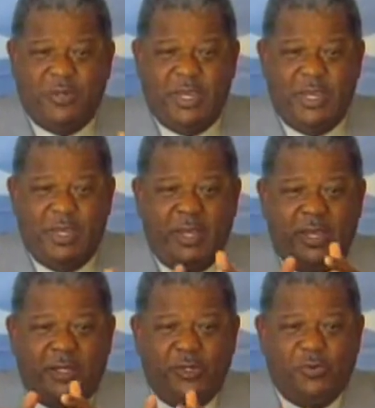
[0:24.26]
where,
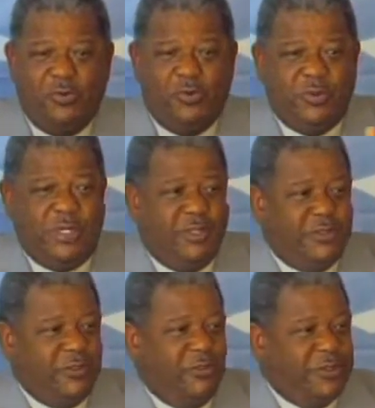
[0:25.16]
you know, you can
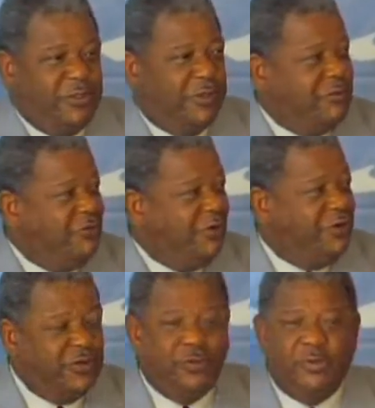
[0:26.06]
source certain
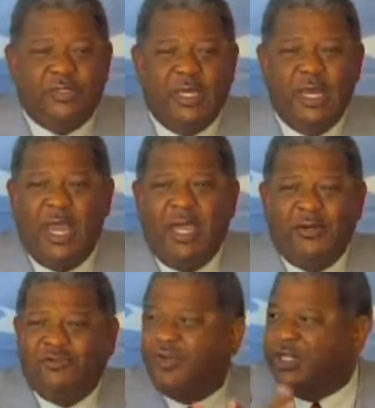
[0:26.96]
revenues.
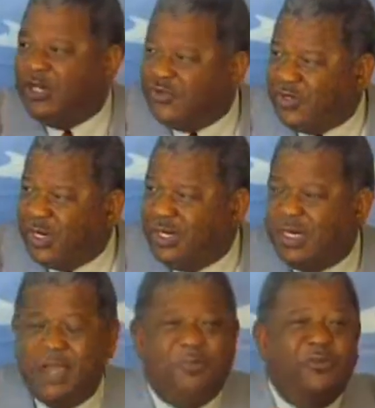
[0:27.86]
And
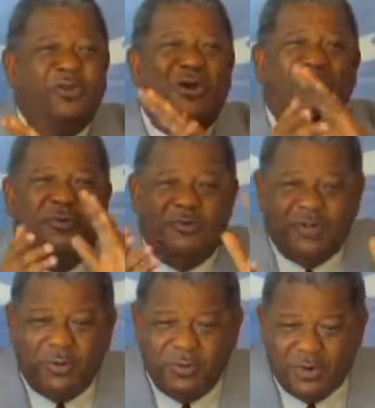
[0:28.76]
traditionally, it happens all
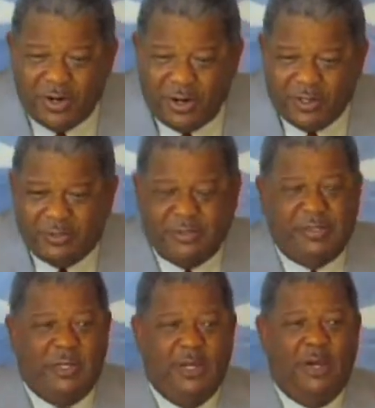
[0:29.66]
over the
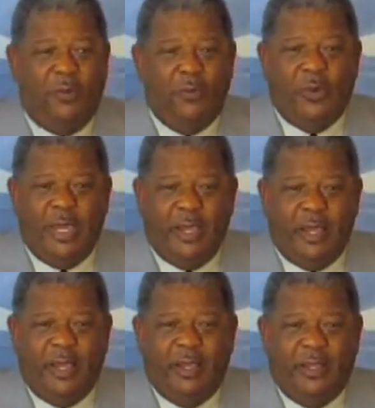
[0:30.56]
world,
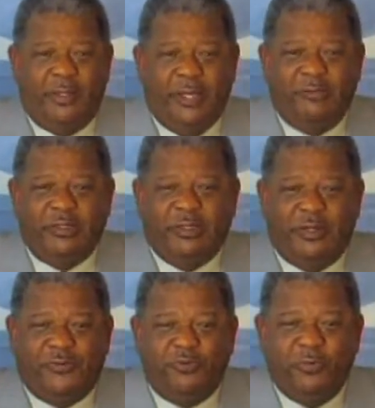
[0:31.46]
where there is
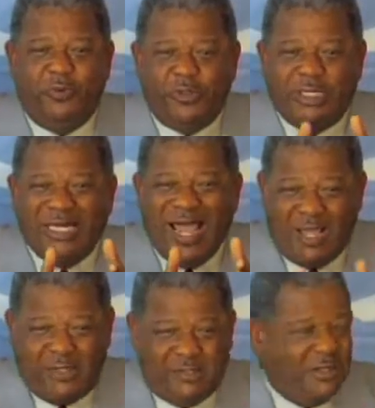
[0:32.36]
a throughput
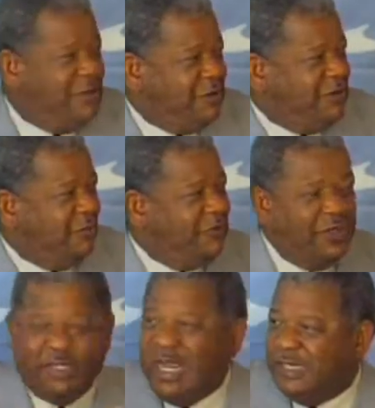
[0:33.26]
tax, a
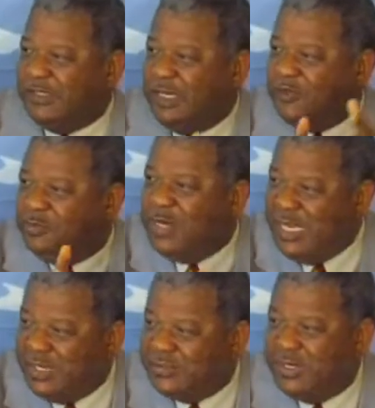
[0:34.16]
consumption tax that's
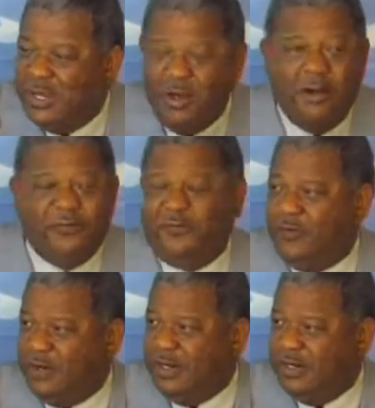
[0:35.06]
placed on
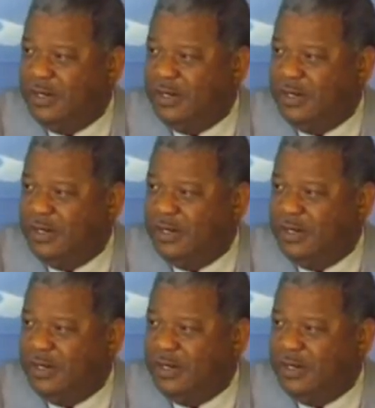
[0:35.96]
fuel,